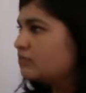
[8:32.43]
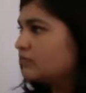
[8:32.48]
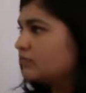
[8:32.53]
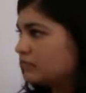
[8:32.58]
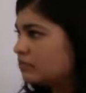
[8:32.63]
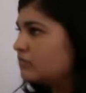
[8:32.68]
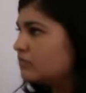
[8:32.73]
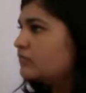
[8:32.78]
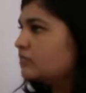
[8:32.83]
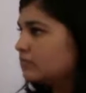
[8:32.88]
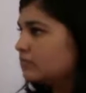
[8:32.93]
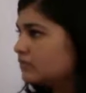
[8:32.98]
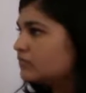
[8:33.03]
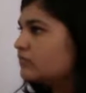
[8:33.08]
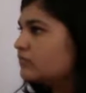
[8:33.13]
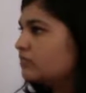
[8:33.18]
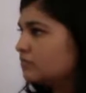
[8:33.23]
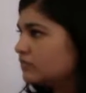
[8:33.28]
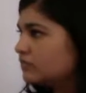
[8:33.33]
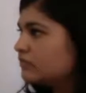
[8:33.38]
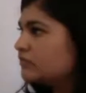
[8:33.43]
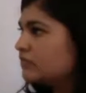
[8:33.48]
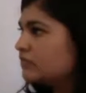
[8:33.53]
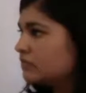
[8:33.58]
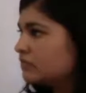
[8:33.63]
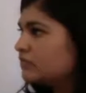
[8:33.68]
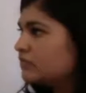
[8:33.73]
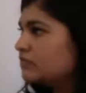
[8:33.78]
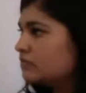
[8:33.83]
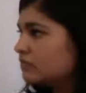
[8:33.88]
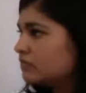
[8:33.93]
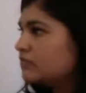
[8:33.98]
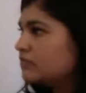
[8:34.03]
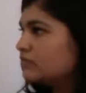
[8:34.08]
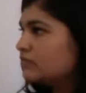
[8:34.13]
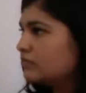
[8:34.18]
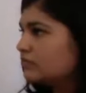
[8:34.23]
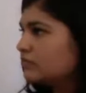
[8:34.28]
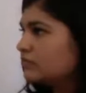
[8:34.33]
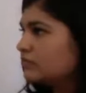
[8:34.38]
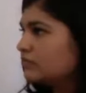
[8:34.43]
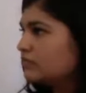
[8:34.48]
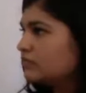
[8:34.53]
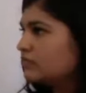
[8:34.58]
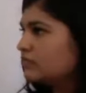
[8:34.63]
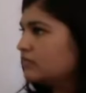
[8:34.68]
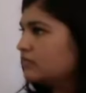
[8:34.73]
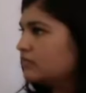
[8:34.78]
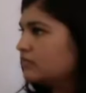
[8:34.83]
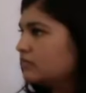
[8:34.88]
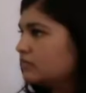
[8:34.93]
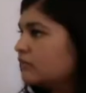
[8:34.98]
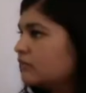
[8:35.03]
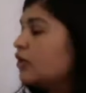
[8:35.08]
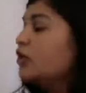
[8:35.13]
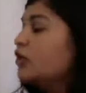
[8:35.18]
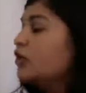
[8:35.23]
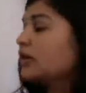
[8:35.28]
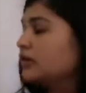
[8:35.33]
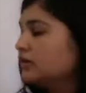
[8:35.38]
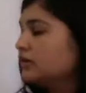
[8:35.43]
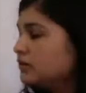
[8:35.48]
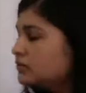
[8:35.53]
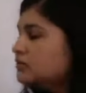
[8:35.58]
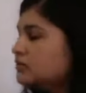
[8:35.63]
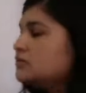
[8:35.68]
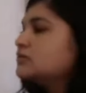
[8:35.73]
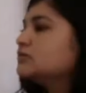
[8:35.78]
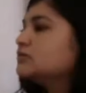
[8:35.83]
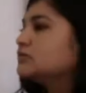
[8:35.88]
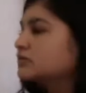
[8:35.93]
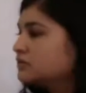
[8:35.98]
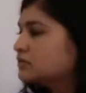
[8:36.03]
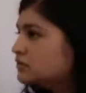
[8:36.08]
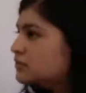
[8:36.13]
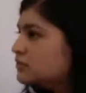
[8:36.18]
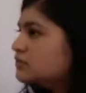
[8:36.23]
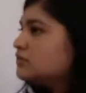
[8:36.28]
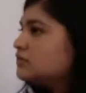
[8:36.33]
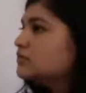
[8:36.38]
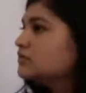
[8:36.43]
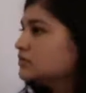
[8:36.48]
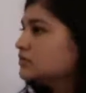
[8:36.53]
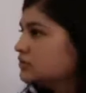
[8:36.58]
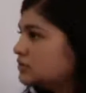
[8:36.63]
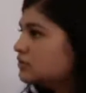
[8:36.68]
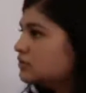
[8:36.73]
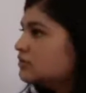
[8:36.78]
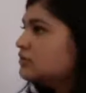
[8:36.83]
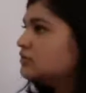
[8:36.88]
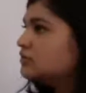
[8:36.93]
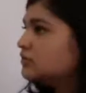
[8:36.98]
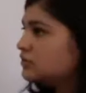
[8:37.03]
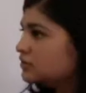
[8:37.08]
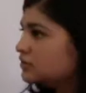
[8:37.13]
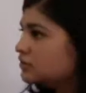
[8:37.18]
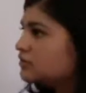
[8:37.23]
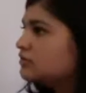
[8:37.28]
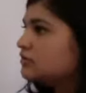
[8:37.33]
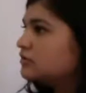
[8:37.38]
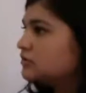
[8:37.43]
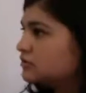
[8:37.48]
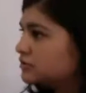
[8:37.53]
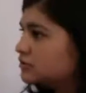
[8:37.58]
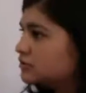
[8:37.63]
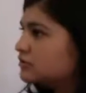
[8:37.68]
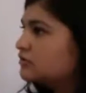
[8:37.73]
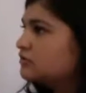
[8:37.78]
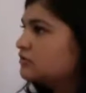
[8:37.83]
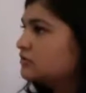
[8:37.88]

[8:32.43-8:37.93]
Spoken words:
The person shown says nothing.